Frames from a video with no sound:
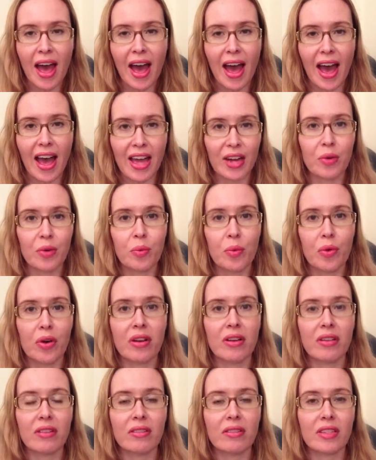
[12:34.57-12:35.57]
I don't want
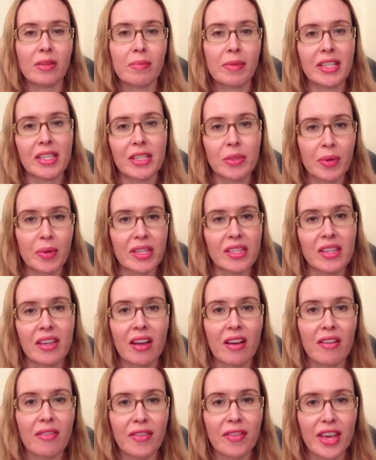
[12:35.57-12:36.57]
to be squeezing
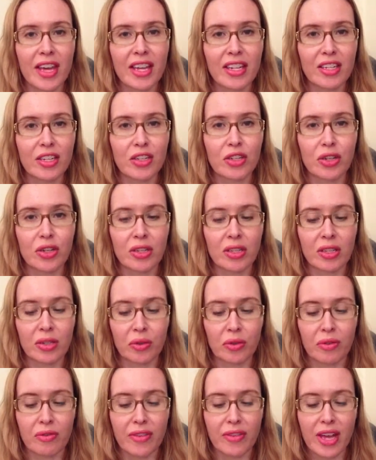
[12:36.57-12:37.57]
her feet into shoes that
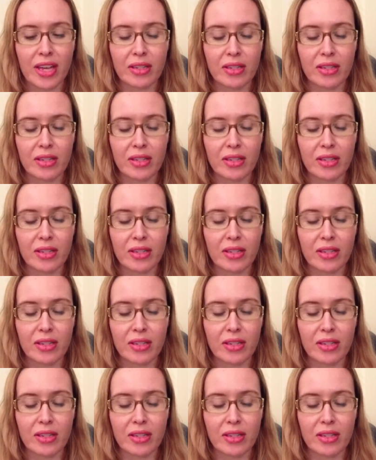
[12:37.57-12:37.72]
don't fit.